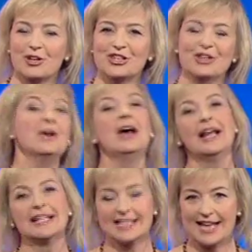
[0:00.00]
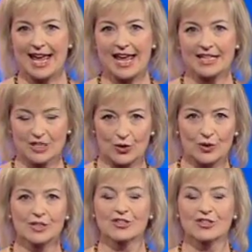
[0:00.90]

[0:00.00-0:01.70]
or two. Today it's cold.